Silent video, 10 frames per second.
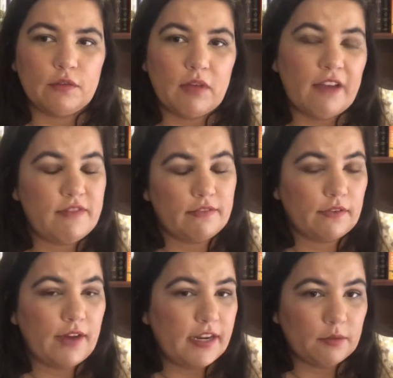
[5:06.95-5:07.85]
have
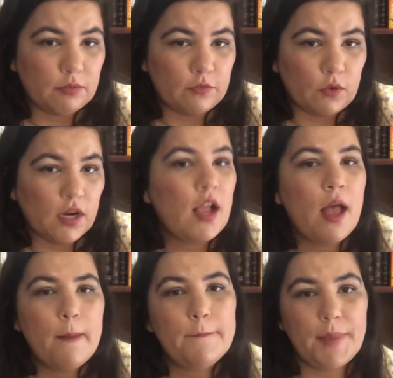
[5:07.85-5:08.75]
never rated before.
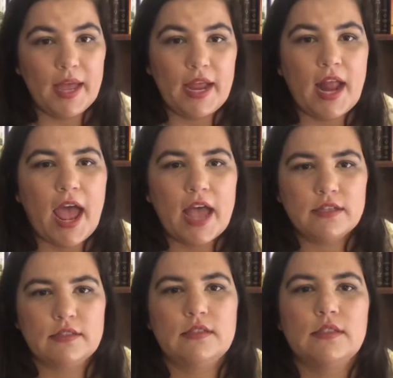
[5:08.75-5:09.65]
But
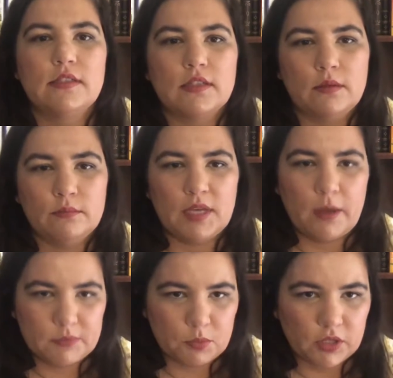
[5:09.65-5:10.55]
as the system
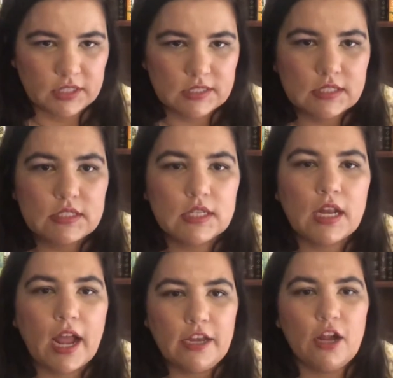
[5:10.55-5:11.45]
becomes more consistent,
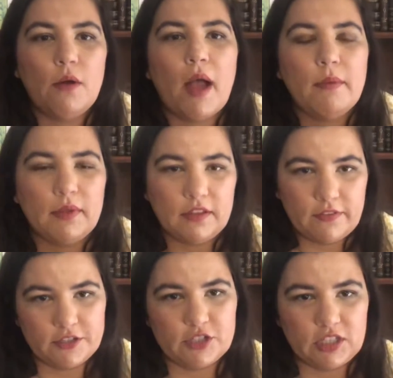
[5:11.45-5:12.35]
I know I will
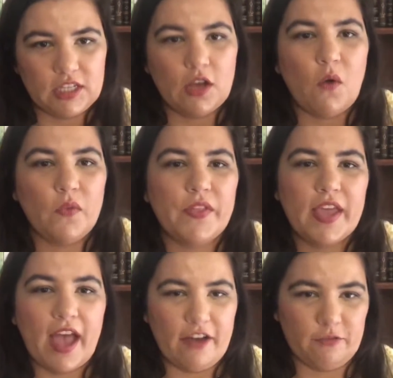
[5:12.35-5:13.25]
eventually only
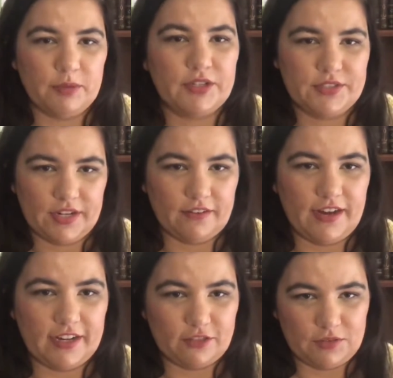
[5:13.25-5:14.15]
have books that are
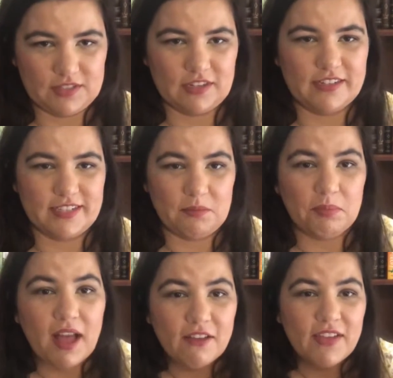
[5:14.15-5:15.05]
rated 3 stars and
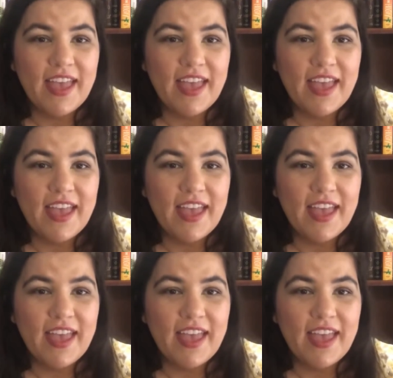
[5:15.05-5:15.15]
above.